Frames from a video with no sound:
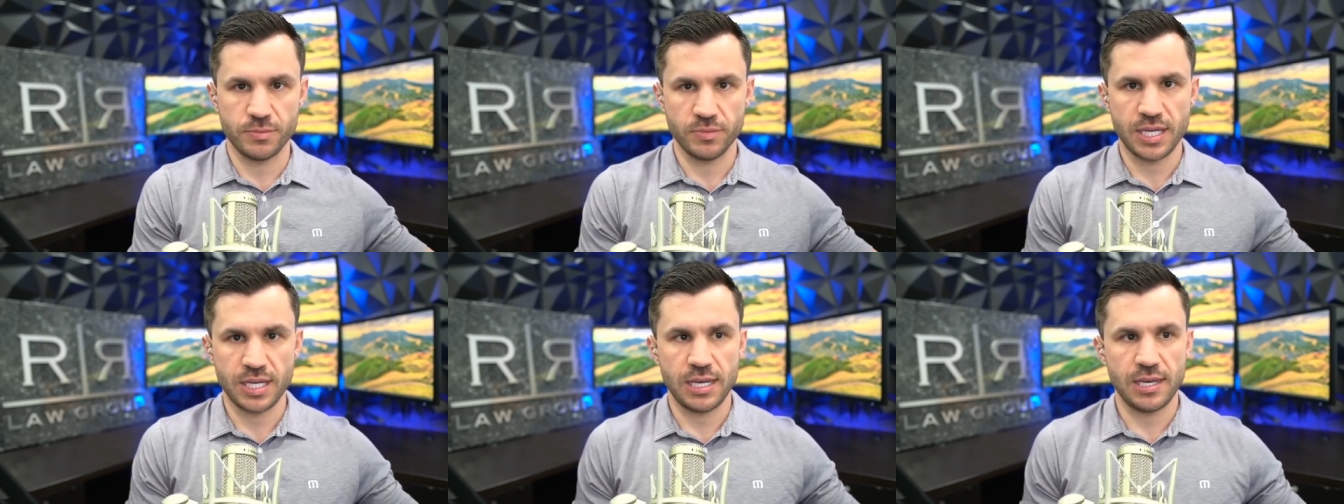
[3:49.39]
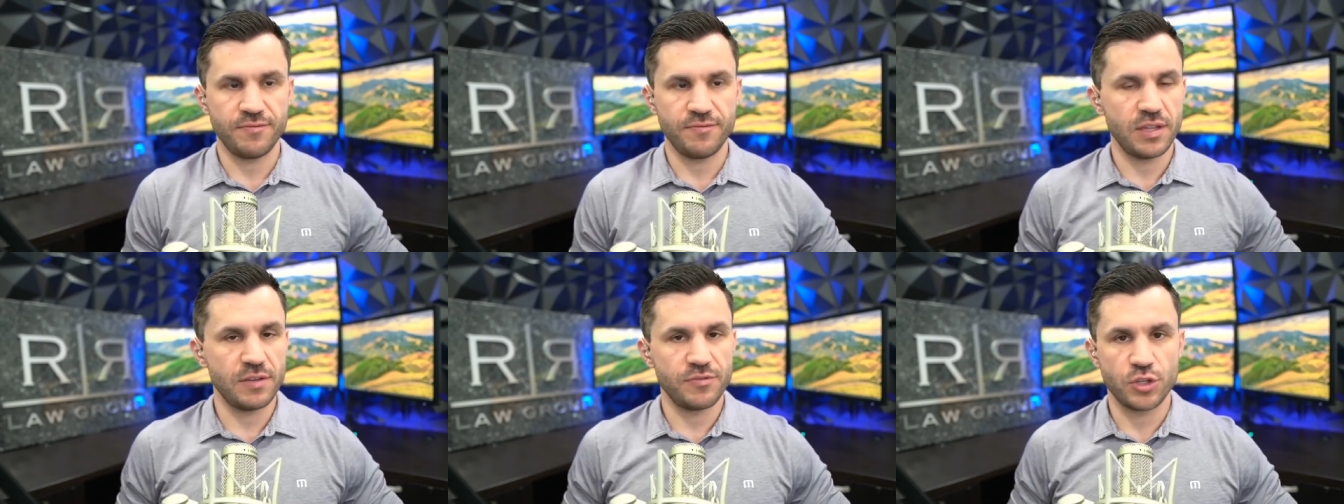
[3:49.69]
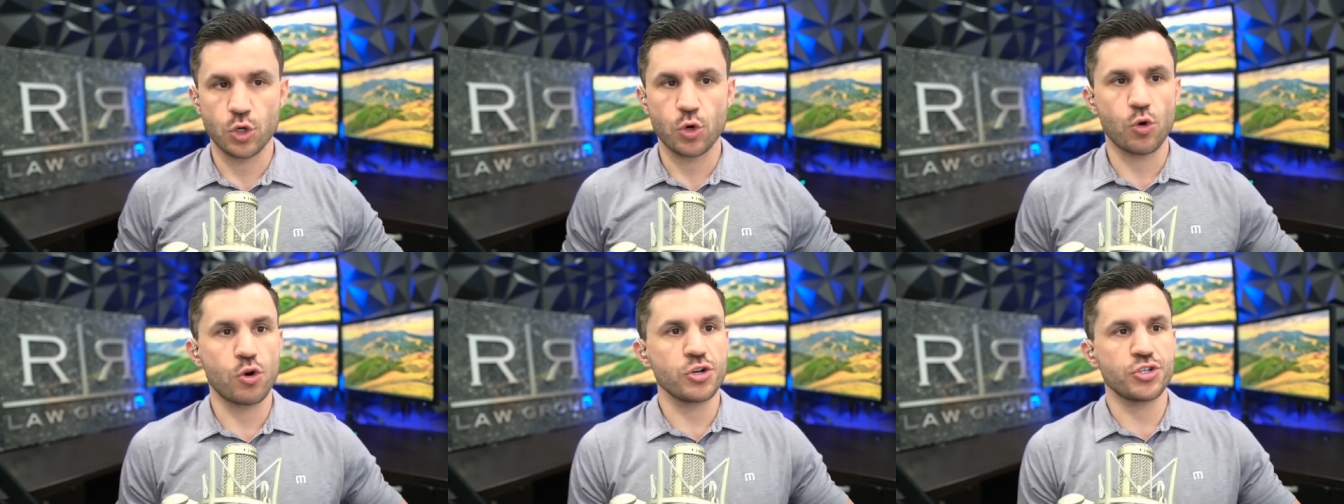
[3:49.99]
Okay, if
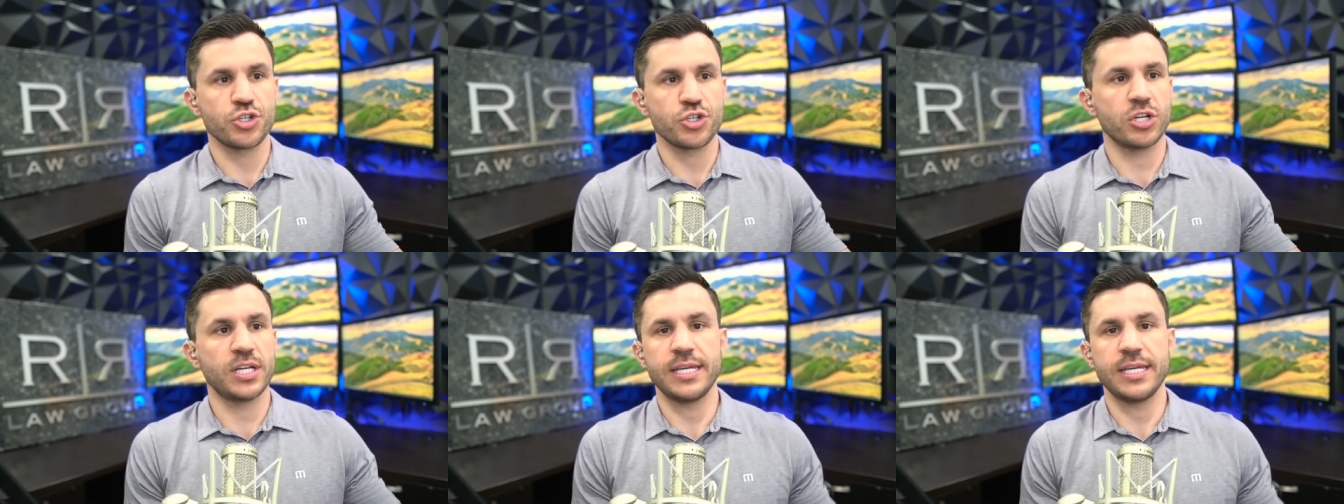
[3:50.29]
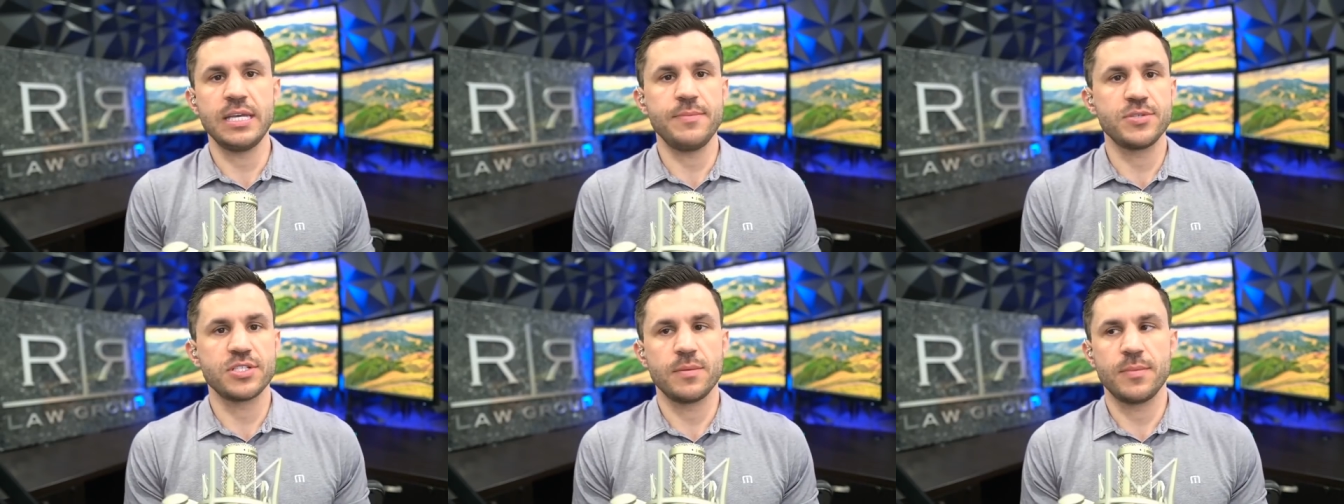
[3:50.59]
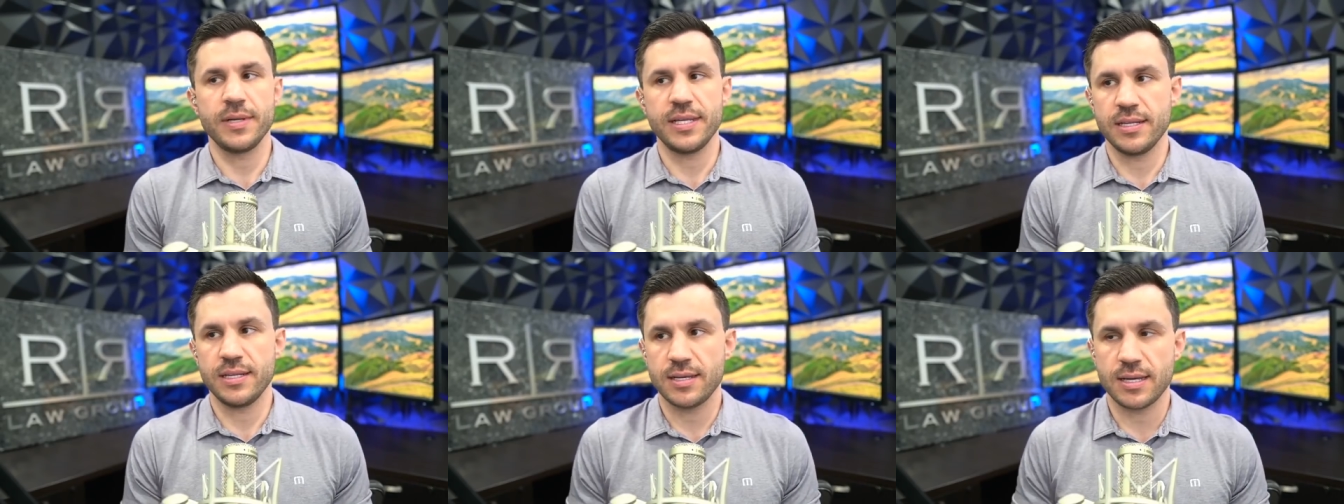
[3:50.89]
the courts are going to keep
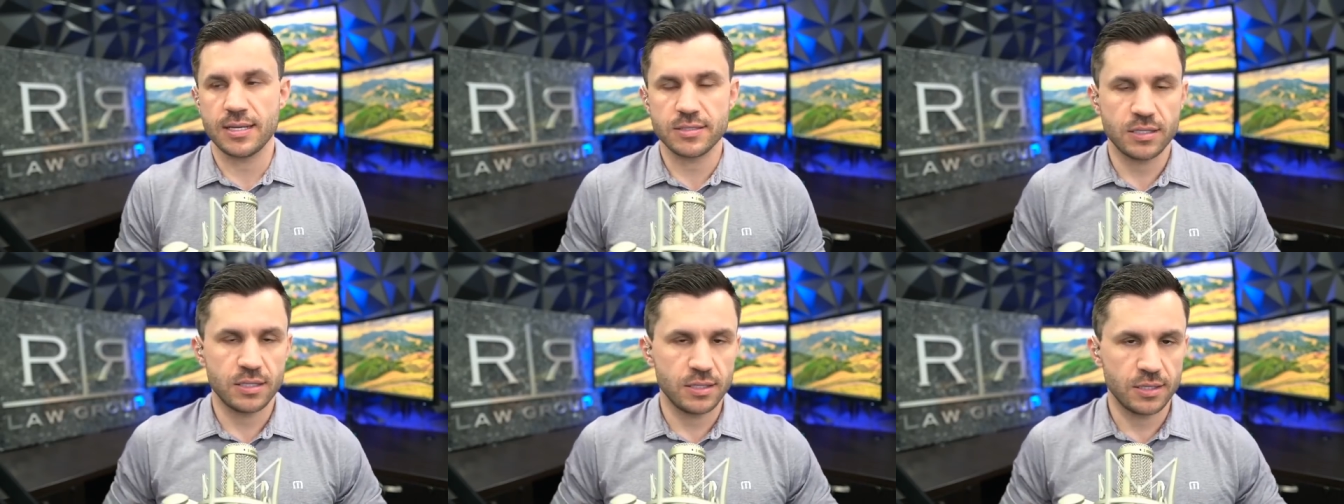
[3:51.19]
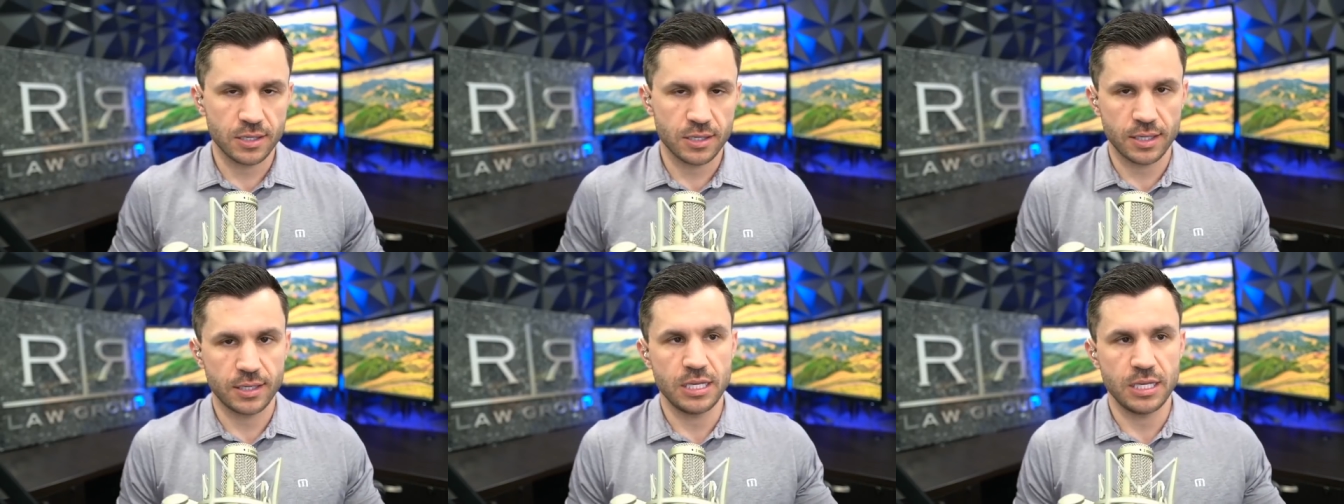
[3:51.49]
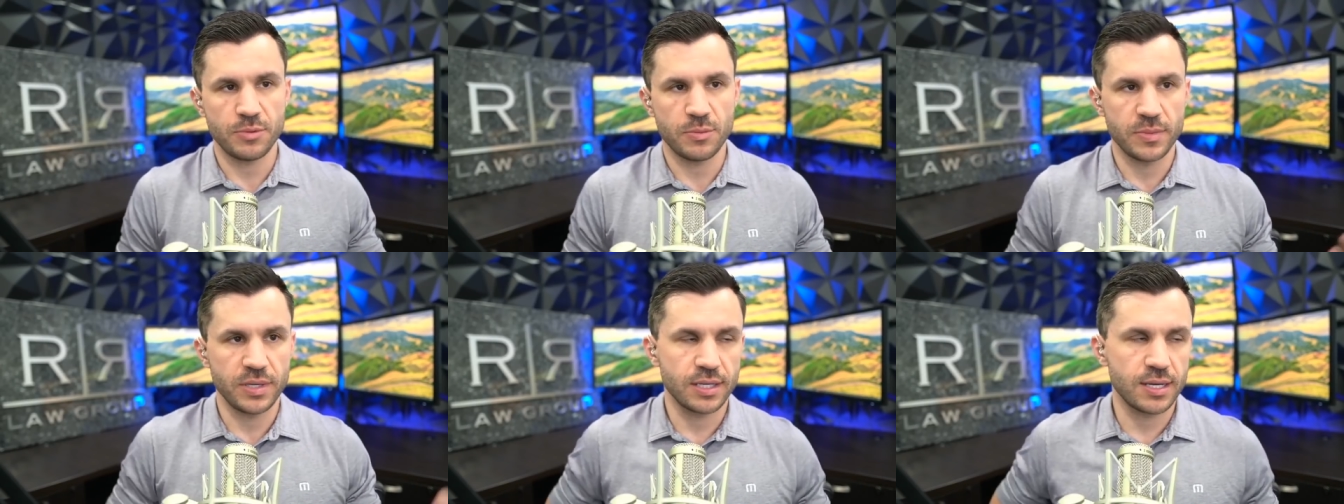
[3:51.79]
somebody in custody, they're going to
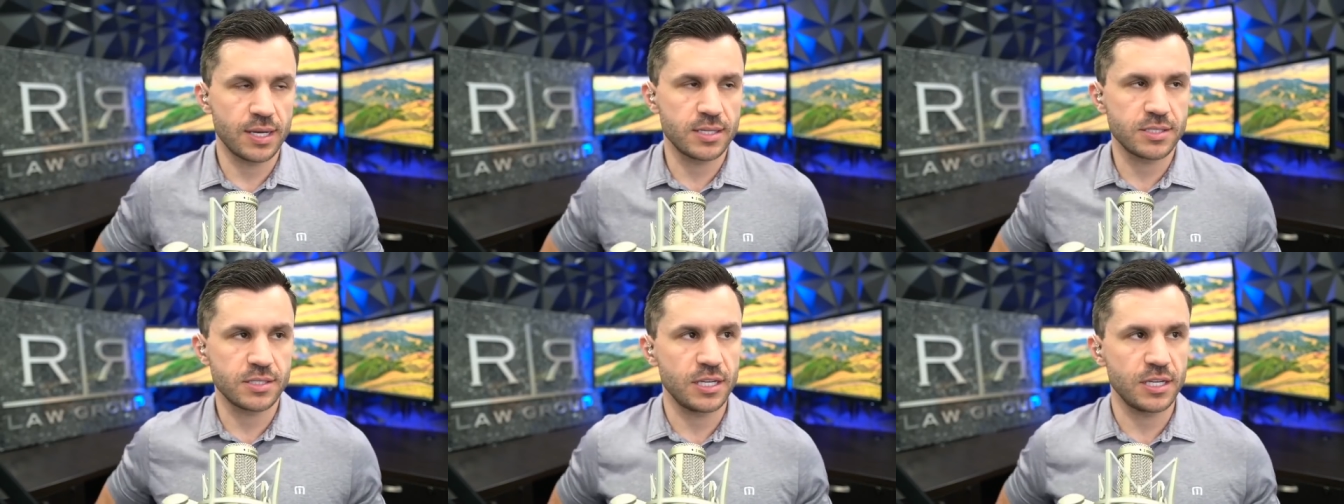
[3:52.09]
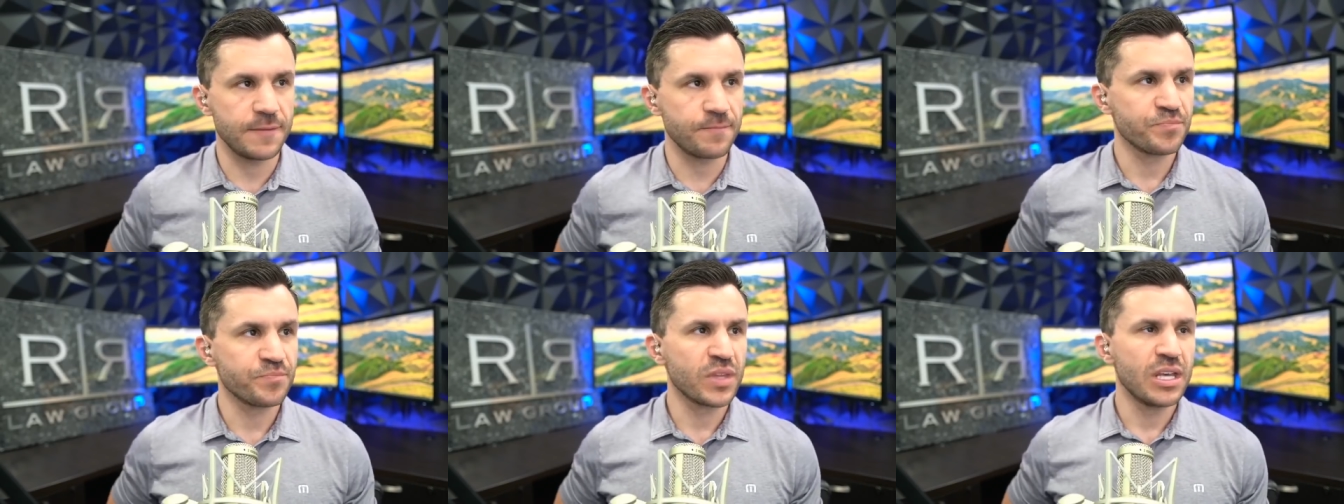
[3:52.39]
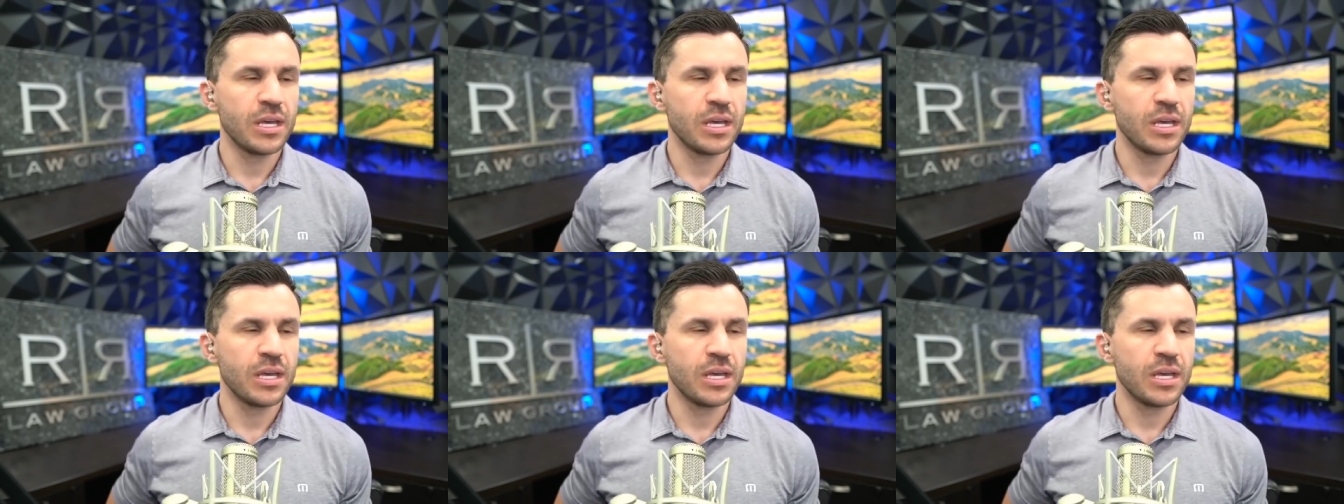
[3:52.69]
keep them in custody.